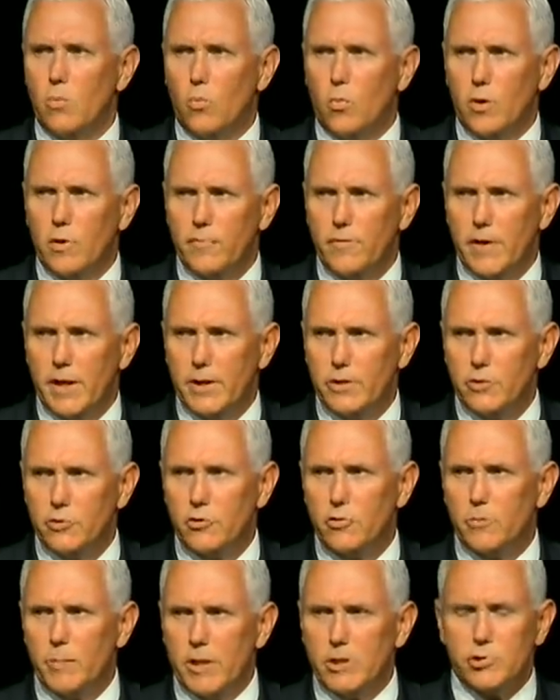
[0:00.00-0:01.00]

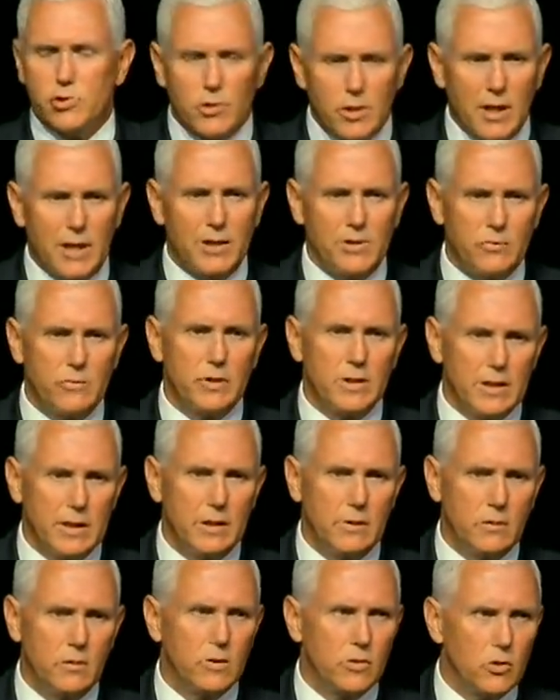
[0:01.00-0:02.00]
warfighters specializing
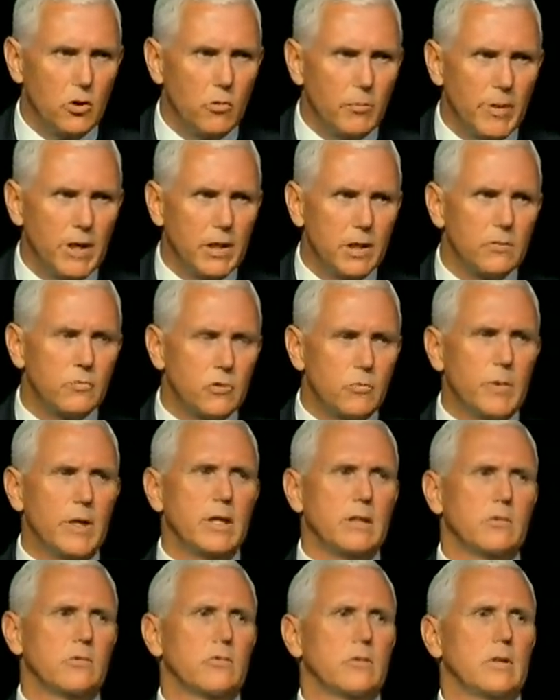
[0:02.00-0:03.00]
in the domain of
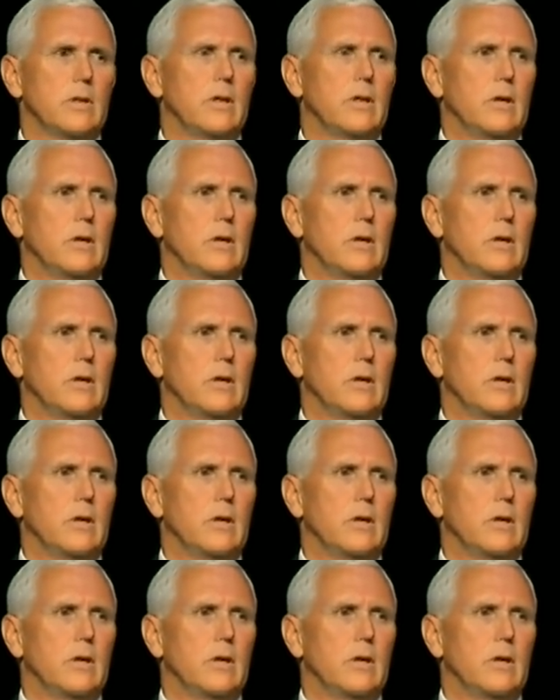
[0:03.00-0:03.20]
space,